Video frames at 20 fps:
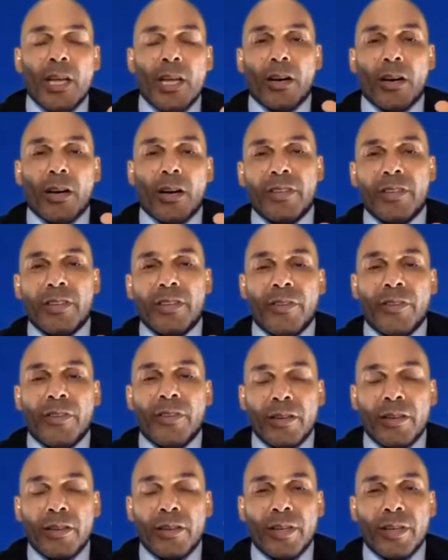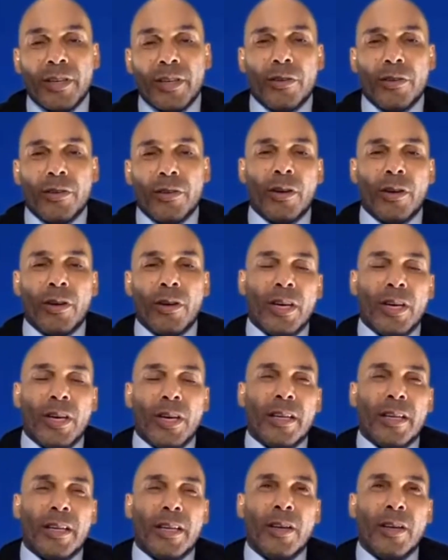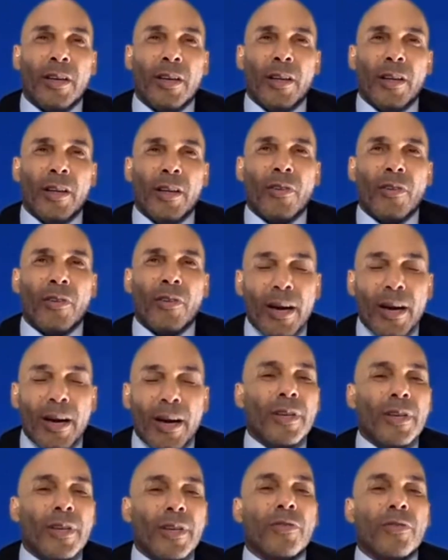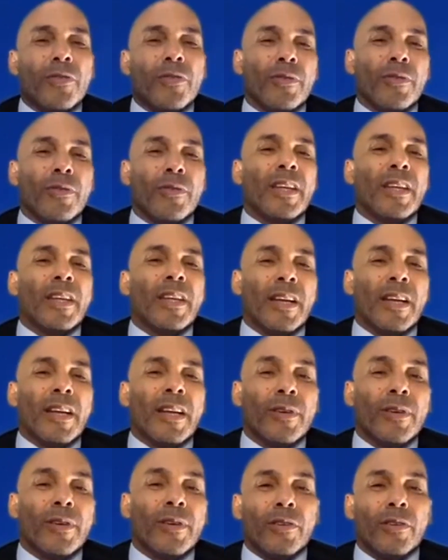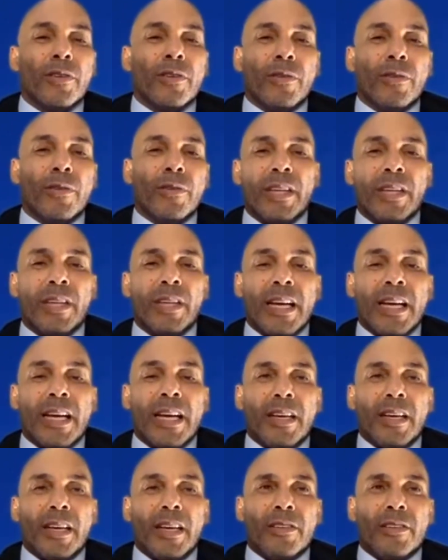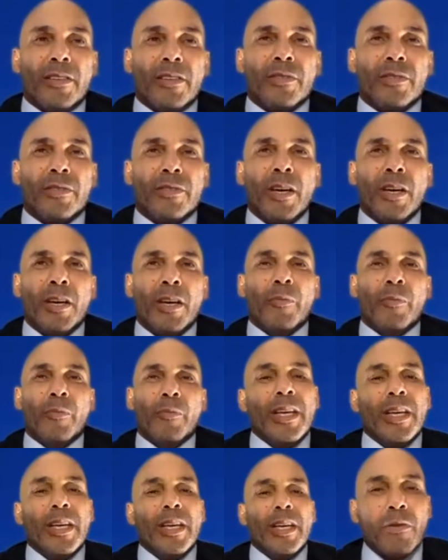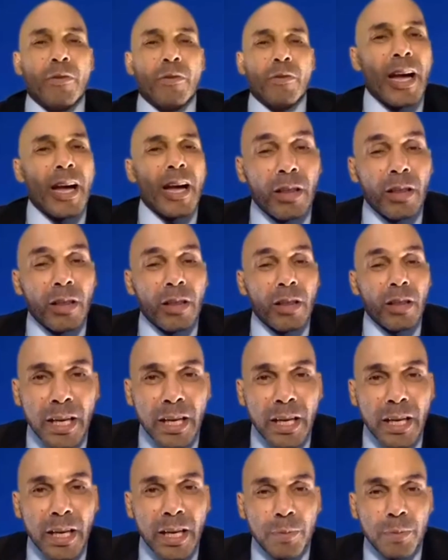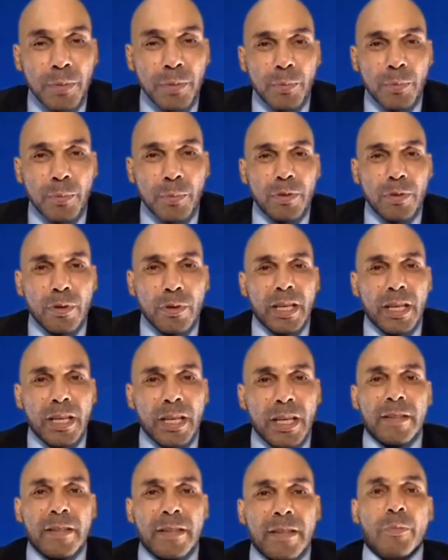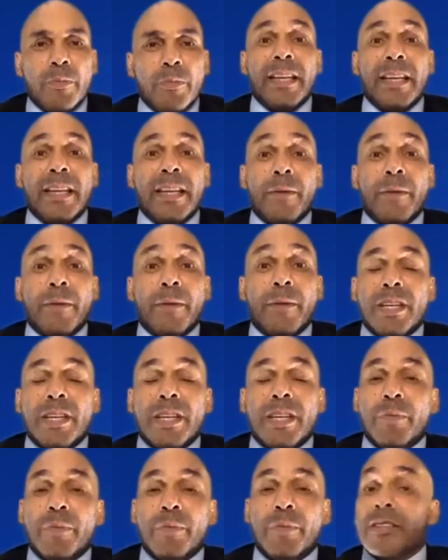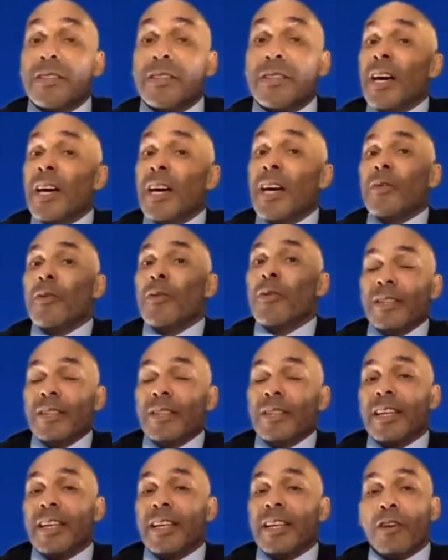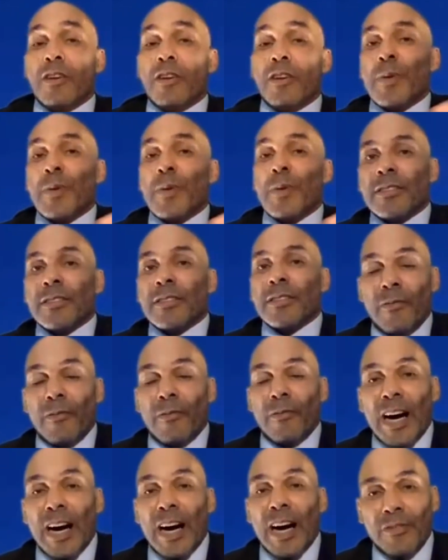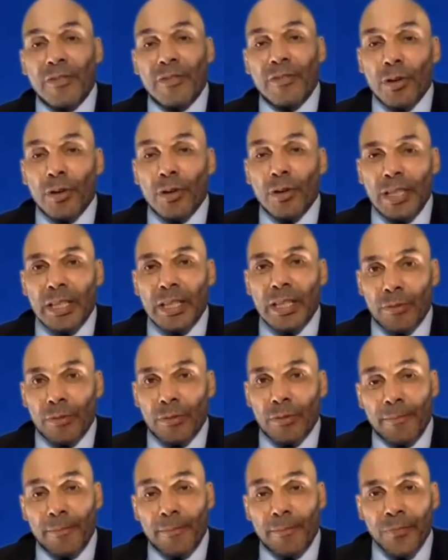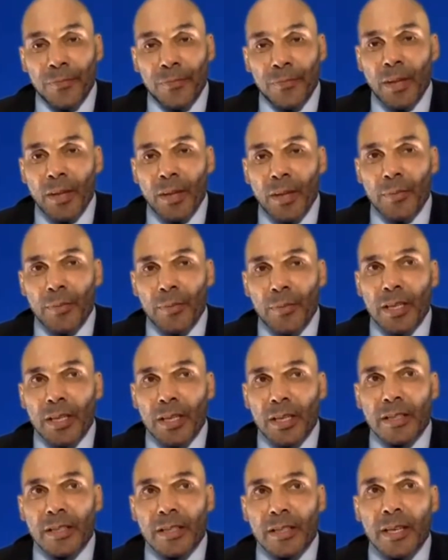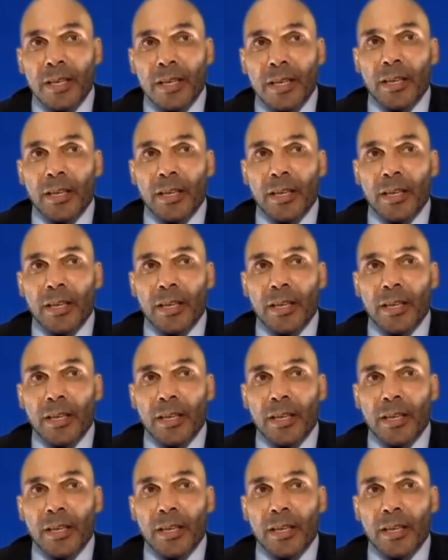ourselves out of it, and so I would agree with that. And it's being around like-minded people and getting that belief, because once again, that goes back to the 5-year-old thing, right? Because